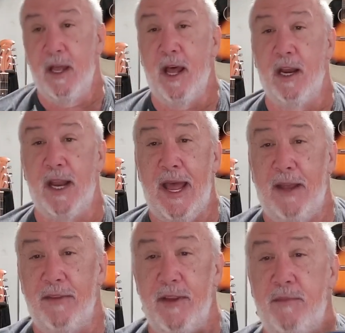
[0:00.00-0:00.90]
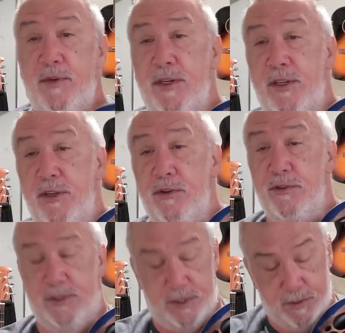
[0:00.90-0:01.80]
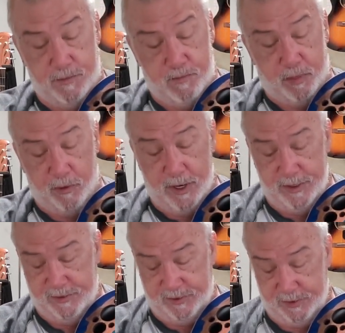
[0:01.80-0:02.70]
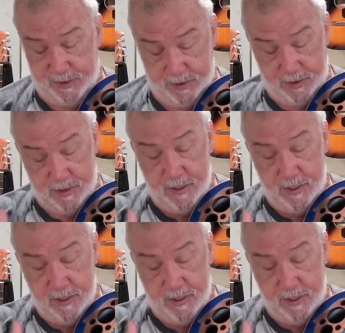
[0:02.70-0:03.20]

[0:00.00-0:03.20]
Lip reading: allowed them to use the bracing